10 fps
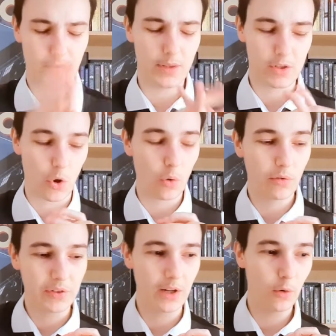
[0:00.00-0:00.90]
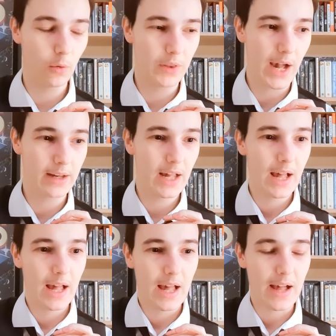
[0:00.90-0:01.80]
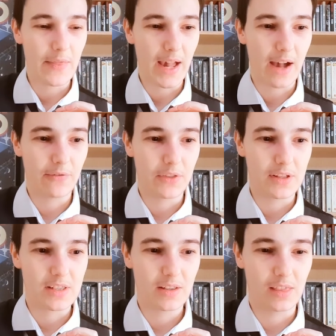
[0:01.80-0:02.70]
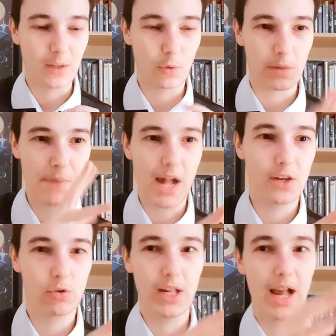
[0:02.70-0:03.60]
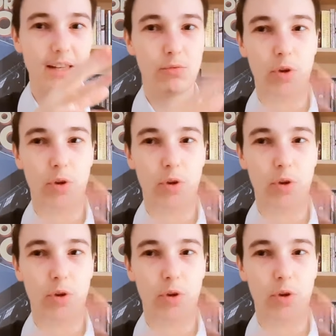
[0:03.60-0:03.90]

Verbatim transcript: solved and all that, and they have this thing with the binary, and then